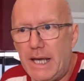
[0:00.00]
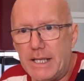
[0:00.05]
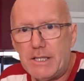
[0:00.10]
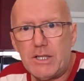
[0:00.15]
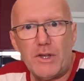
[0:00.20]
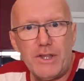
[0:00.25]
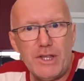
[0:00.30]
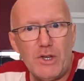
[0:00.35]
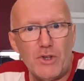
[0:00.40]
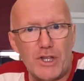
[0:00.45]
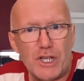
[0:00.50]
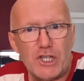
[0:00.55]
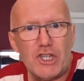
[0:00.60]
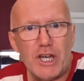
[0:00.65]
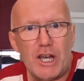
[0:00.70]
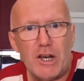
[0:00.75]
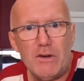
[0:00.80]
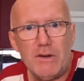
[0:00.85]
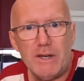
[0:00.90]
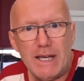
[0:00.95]
It's on the other
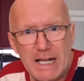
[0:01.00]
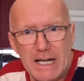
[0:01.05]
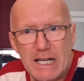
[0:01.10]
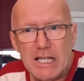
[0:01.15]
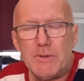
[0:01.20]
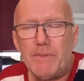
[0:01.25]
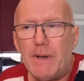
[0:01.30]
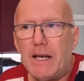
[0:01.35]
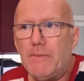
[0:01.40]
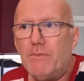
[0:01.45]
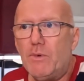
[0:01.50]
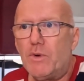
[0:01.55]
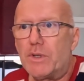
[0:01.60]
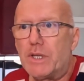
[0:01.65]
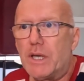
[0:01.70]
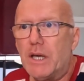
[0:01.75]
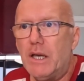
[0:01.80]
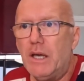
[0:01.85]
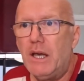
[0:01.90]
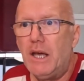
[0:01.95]
channel, Englishman in
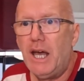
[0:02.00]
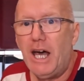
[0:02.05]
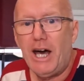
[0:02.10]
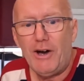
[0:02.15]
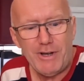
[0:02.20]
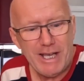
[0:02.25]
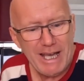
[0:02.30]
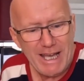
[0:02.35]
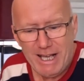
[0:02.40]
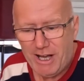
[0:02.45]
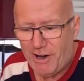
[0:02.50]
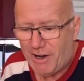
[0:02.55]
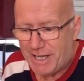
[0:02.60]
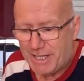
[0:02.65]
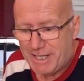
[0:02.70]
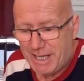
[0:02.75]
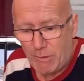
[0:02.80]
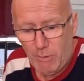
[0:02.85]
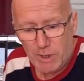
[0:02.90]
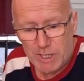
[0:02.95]
Motor. Okay
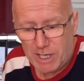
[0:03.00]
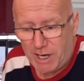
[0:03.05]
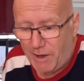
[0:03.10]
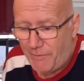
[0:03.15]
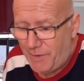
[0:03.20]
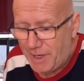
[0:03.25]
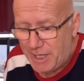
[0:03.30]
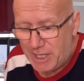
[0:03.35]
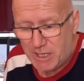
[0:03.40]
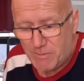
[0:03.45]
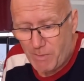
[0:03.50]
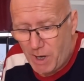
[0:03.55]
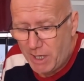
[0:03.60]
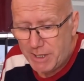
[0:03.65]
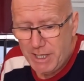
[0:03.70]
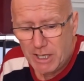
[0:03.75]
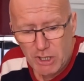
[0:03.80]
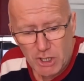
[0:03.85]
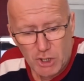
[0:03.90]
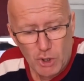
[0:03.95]
guys, that was lovely.
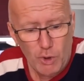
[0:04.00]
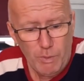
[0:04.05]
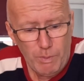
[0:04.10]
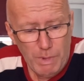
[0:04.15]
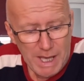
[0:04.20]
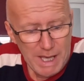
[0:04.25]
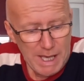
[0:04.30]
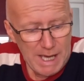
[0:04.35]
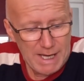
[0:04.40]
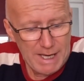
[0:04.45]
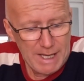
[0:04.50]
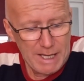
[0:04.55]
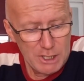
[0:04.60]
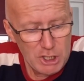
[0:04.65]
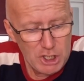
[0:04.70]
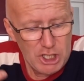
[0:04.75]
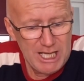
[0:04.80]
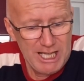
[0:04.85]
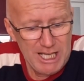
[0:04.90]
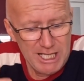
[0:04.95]
Tomato soup and
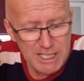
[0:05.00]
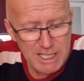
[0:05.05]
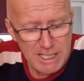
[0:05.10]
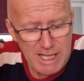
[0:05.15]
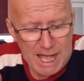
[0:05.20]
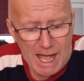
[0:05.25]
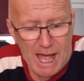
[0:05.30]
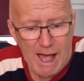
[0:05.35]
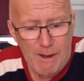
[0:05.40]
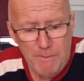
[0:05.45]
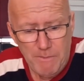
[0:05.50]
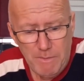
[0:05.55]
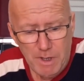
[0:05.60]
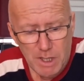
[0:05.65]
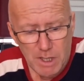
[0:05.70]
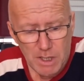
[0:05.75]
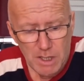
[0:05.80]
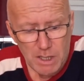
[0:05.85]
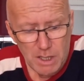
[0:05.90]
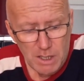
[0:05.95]
our cheese and
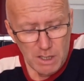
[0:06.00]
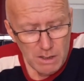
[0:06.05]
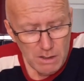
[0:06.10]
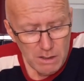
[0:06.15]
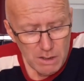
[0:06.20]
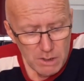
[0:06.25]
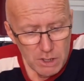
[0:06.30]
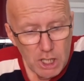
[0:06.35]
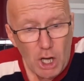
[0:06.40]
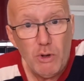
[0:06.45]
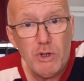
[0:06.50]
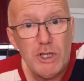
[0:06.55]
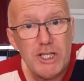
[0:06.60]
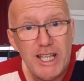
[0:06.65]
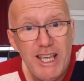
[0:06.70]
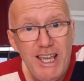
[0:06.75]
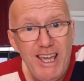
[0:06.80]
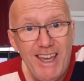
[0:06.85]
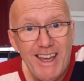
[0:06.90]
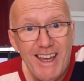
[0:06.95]
ham.
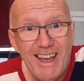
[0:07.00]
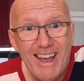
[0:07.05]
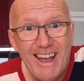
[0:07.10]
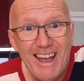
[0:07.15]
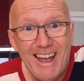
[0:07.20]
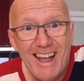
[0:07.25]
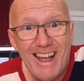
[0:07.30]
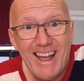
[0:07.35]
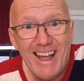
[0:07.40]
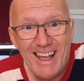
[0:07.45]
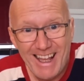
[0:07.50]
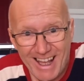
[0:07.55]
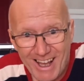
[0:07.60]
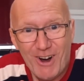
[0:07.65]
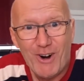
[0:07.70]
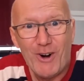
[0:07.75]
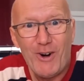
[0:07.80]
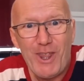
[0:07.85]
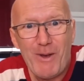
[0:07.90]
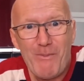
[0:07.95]
Toasty.
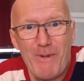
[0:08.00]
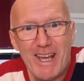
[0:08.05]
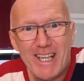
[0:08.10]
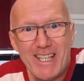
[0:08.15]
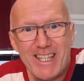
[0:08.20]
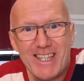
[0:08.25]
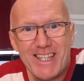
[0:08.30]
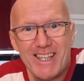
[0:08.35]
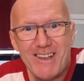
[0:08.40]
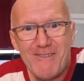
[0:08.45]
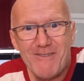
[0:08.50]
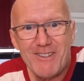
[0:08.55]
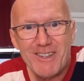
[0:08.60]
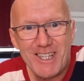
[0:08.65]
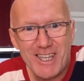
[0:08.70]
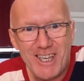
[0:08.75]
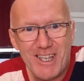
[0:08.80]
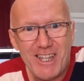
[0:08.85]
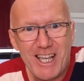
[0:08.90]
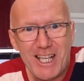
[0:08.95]
All the best.
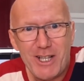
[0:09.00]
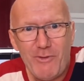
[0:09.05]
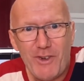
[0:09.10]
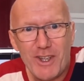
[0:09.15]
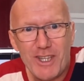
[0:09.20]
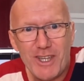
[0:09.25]
See you next